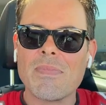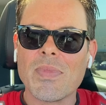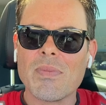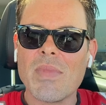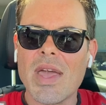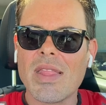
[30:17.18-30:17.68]

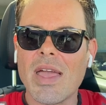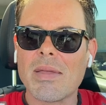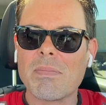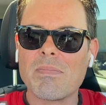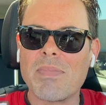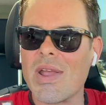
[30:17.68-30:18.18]
Met like
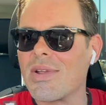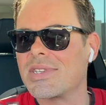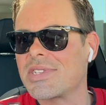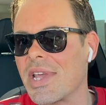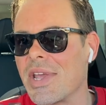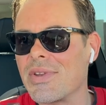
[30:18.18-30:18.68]
Barry
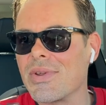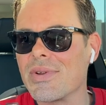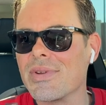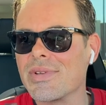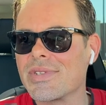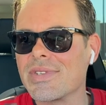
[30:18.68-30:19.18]

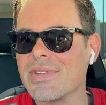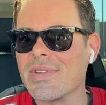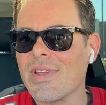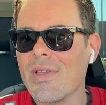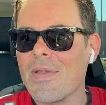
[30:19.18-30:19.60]
Sanders and